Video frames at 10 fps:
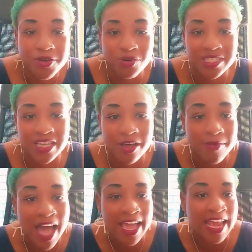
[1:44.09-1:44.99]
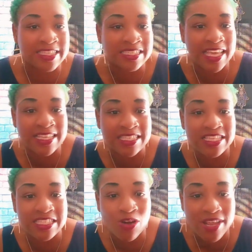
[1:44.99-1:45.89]
What's up? I got a six
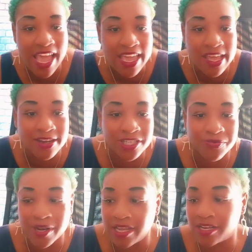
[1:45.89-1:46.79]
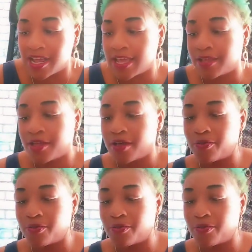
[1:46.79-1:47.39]
zodiac energy read today.